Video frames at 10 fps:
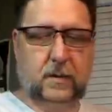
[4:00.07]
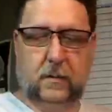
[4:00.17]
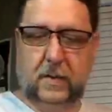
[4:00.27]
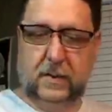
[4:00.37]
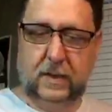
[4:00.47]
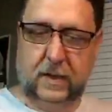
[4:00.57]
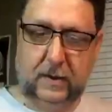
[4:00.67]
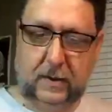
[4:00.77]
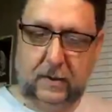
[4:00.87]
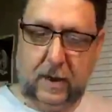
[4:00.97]
what is
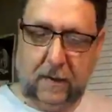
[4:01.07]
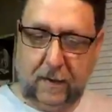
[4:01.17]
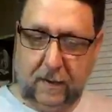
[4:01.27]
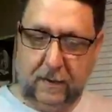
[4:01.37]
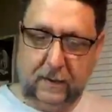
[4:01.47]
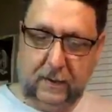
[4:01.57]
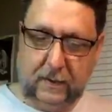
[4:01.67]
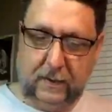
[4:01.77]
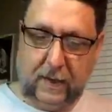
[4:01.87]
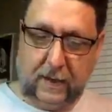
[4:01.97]
this? This
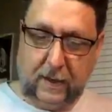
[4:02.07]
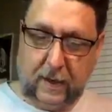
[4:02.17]
looks like